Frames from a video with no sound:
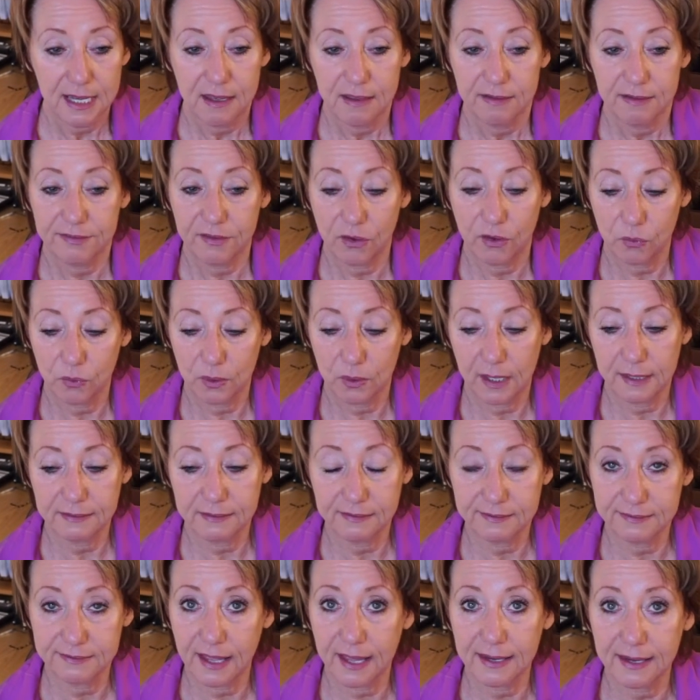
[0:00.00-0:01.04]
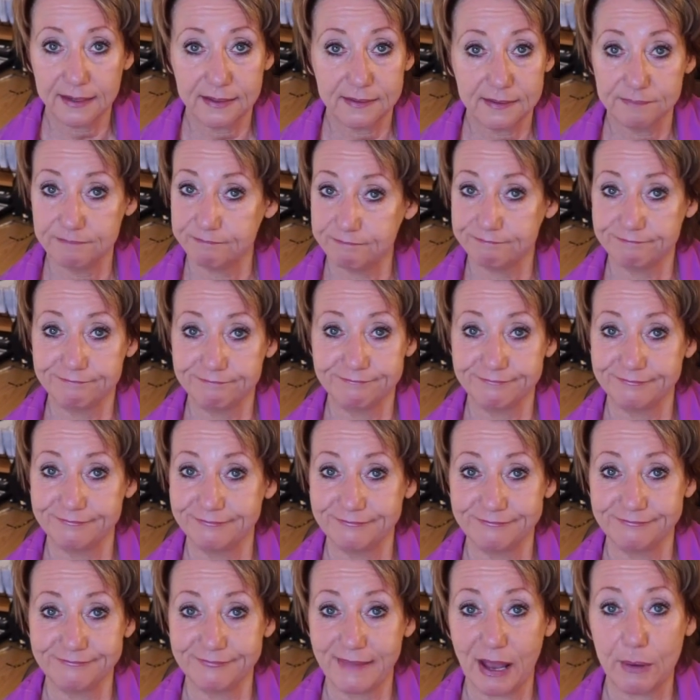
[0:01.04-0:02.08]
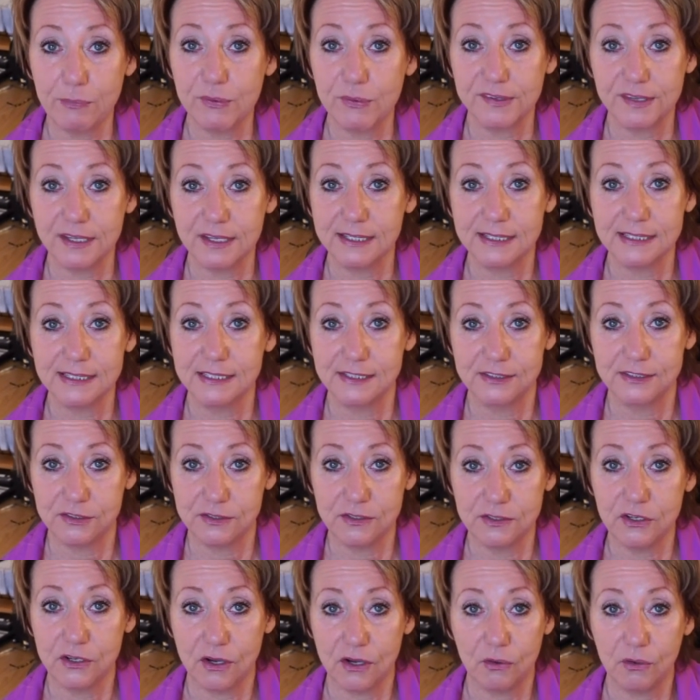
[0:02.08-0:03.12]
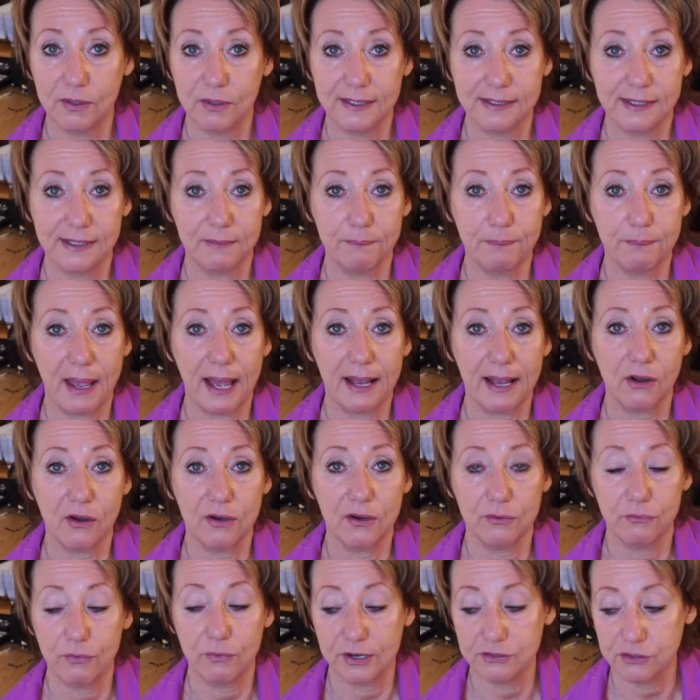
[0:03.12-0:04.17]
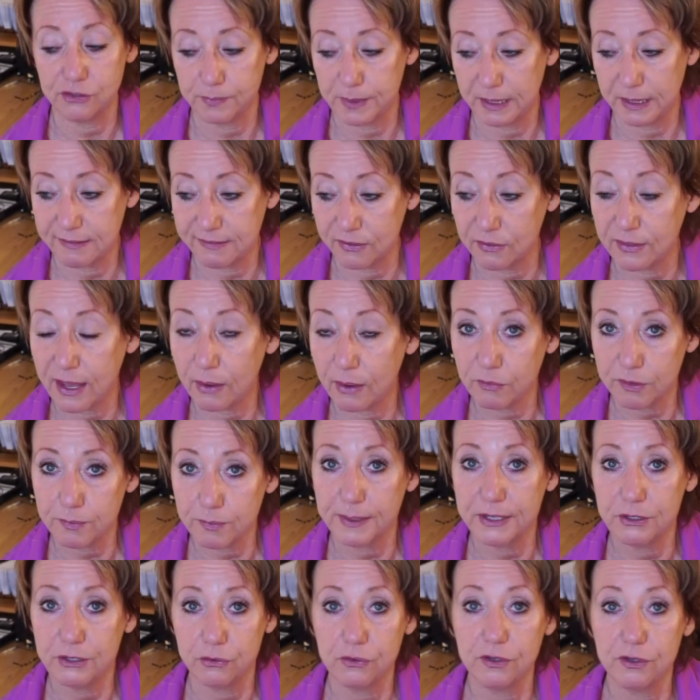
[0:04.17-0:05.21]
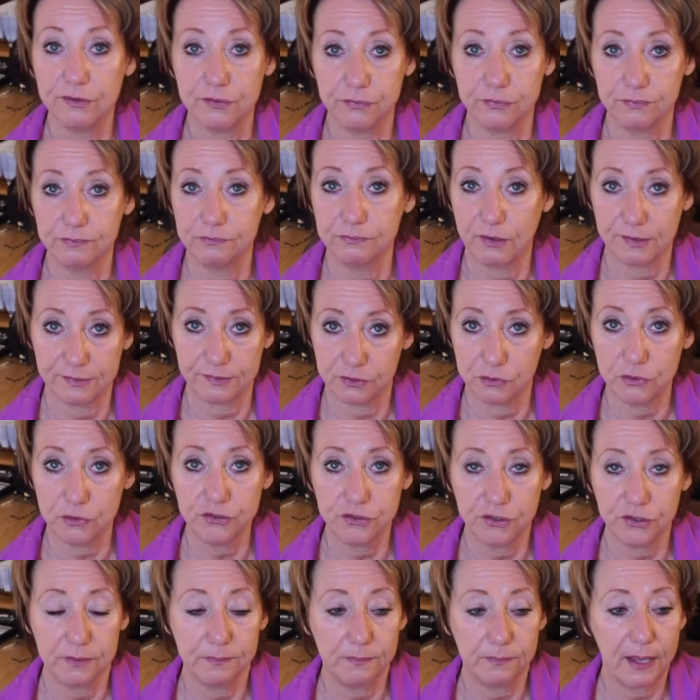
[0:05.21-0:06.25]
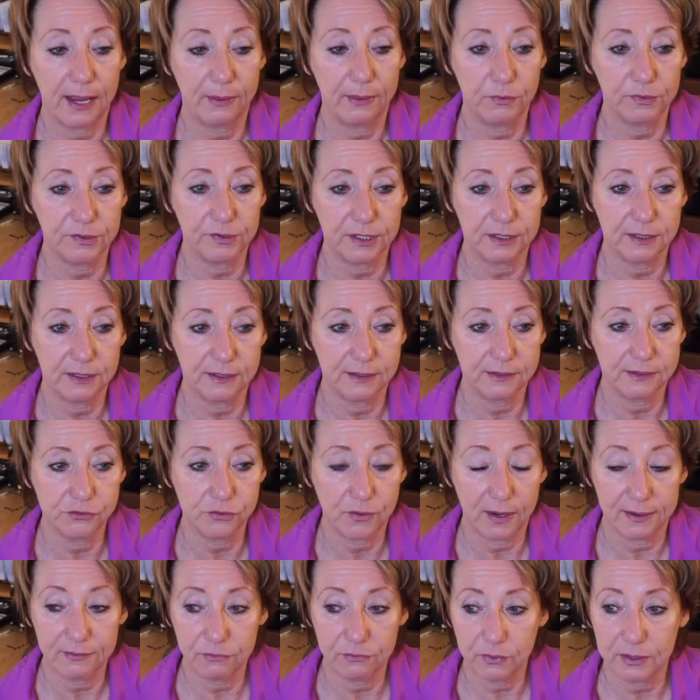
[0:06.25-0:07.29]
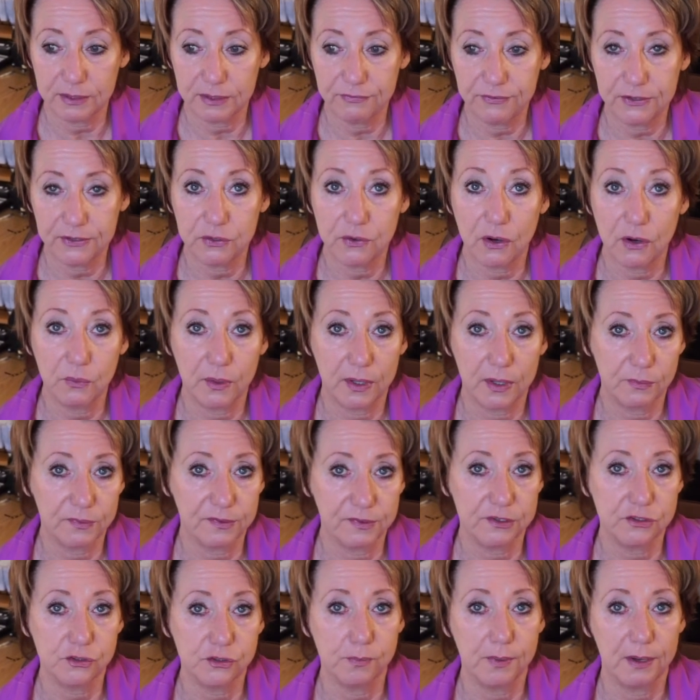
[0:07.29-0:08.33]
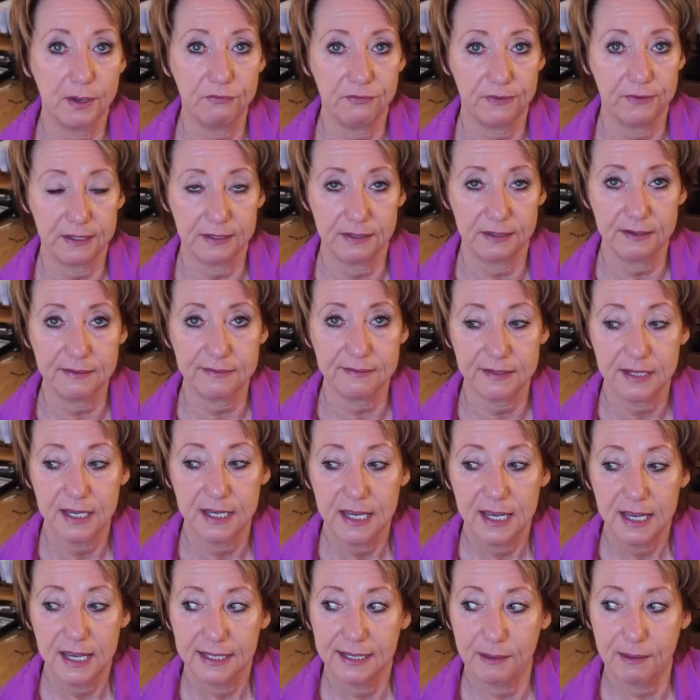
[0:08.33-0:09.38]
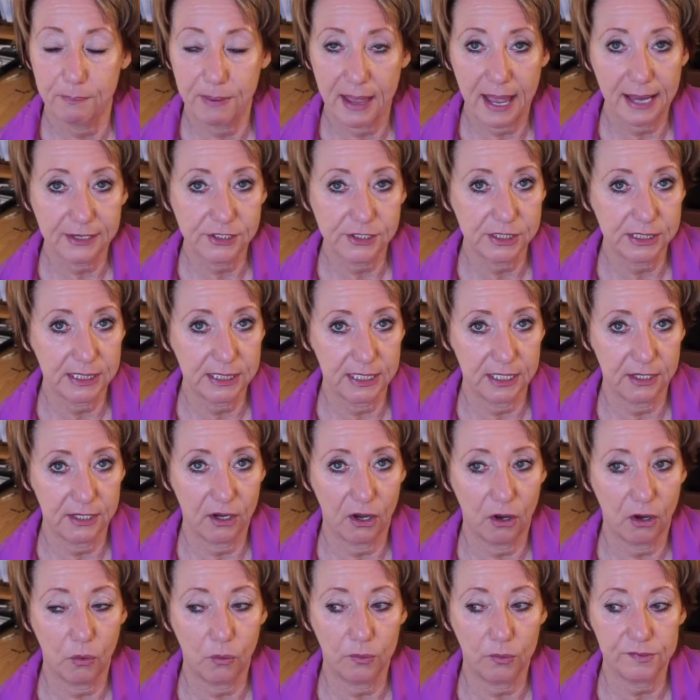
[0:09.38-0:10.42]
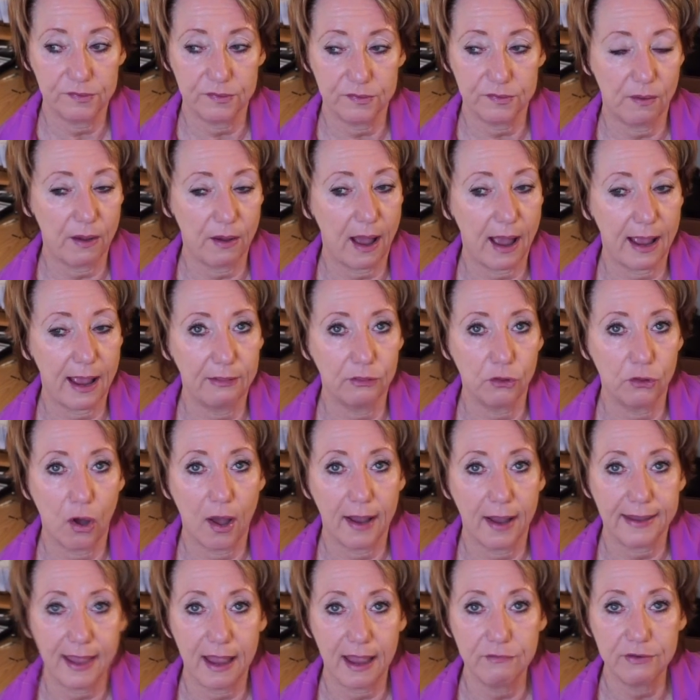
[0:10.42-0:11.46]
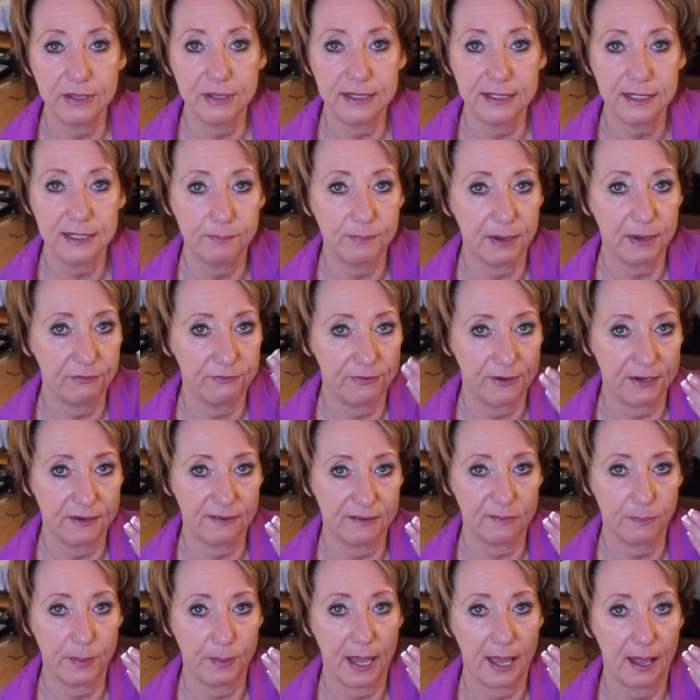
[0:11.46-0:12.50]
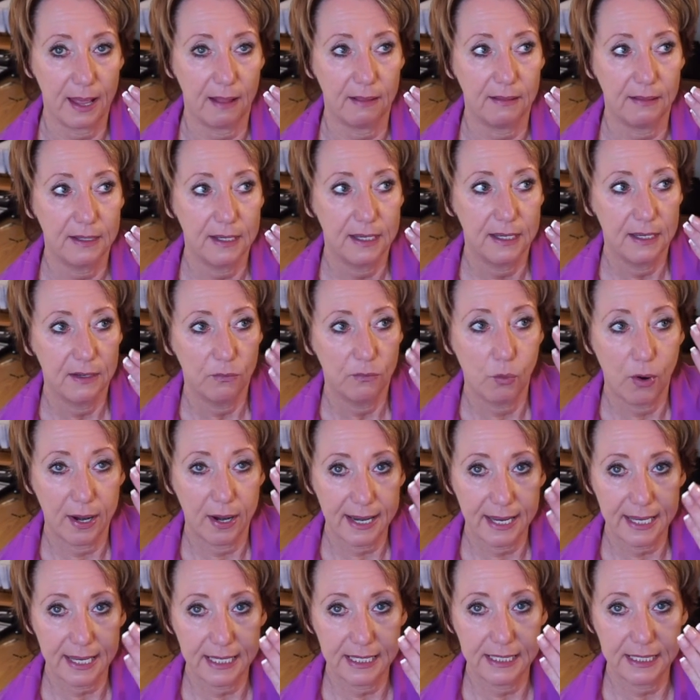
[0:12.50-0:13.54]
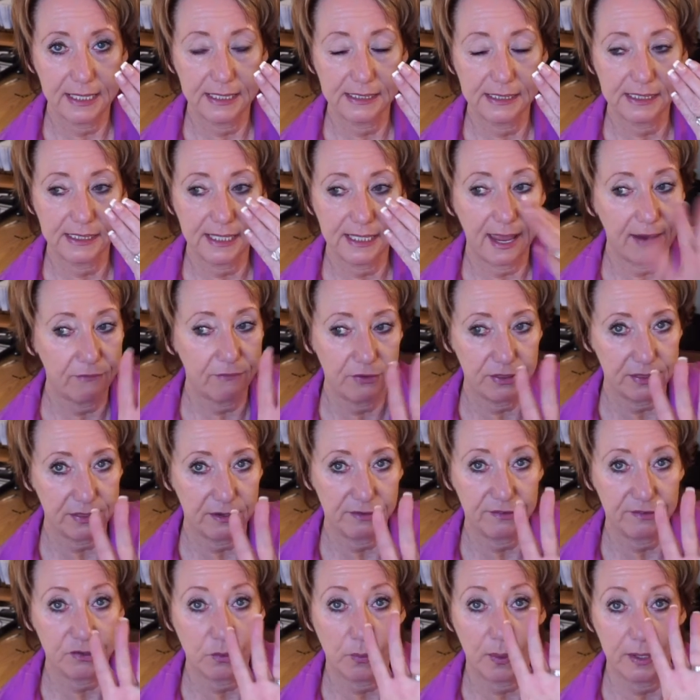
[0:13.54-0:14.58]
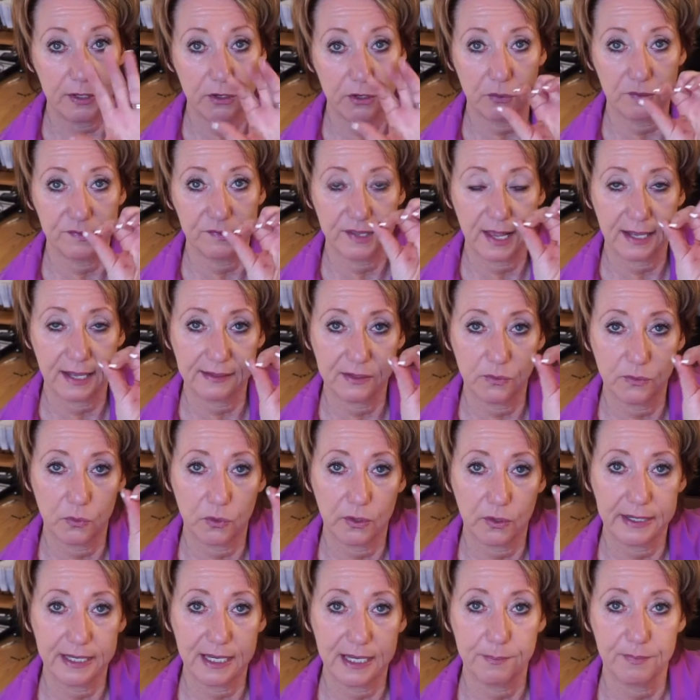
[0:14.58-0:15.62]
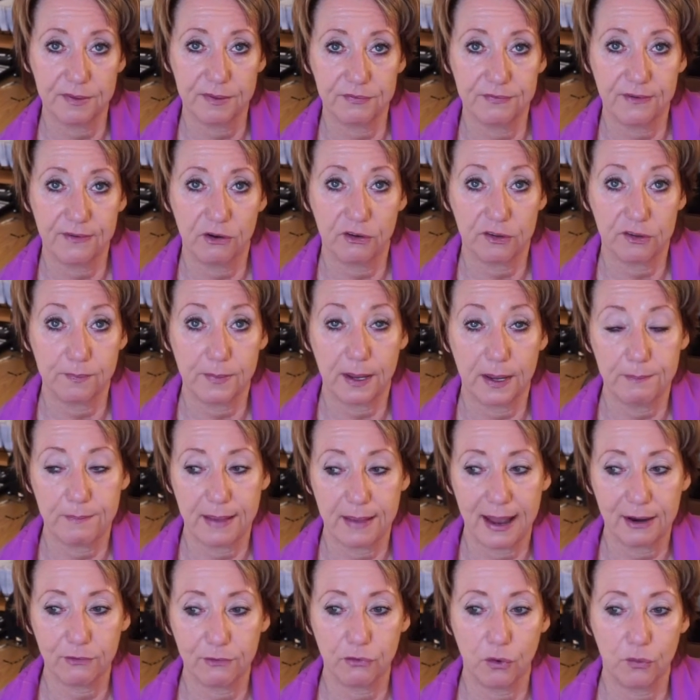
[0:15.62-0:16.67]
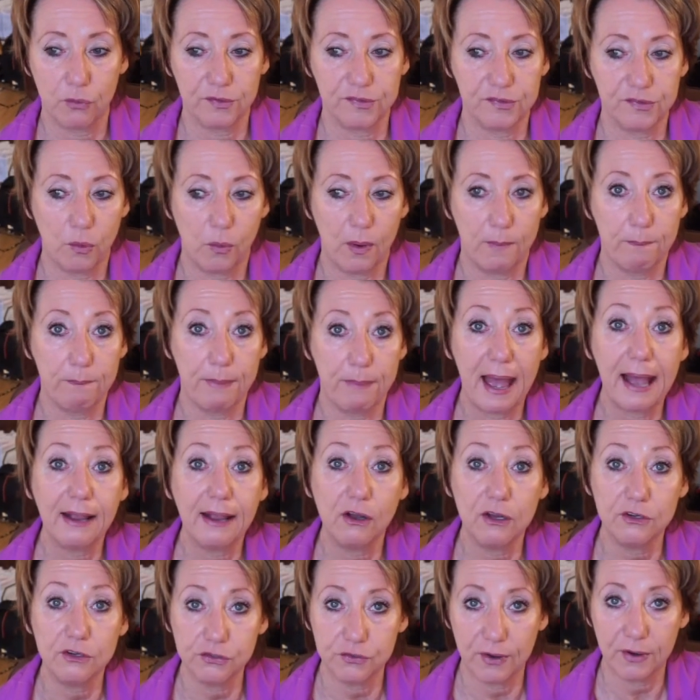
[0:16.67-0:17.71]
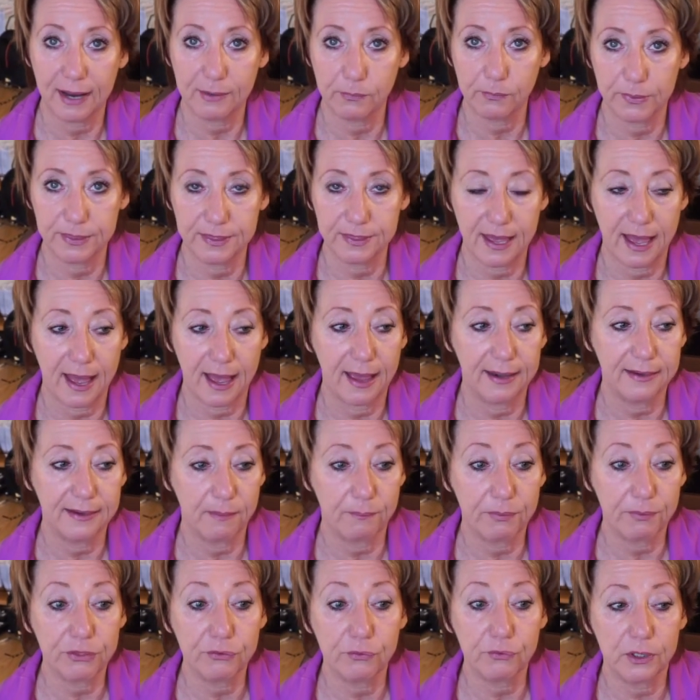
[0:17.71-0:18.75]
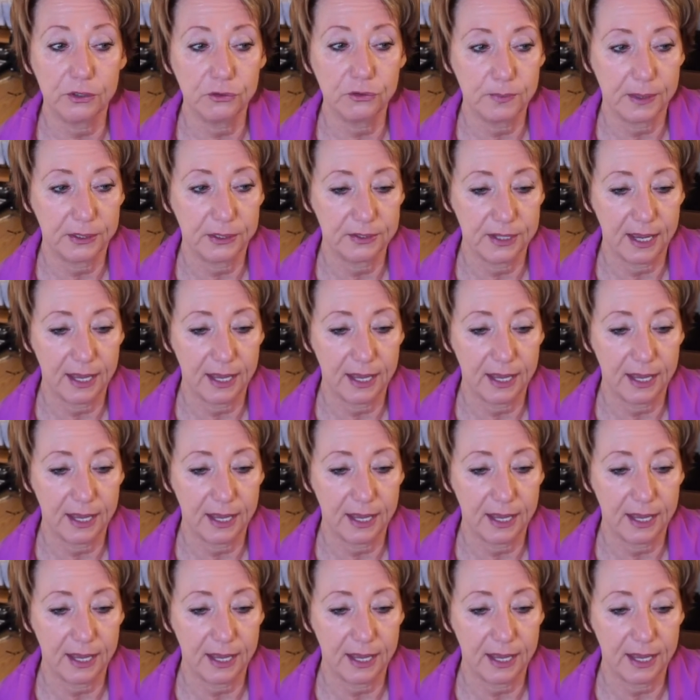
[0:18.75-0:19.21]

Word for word: So I decided I was going to, you know, get back on a regimen. So that was my New Year's resolution. I was going to try to really figure out what I was going to do with my fitness, get back to keto. I log everything in my Fitness Pal, what I eat, everything. So I know exactly where I am as far as my macros. So I'm back on track with that. I'm thrilled about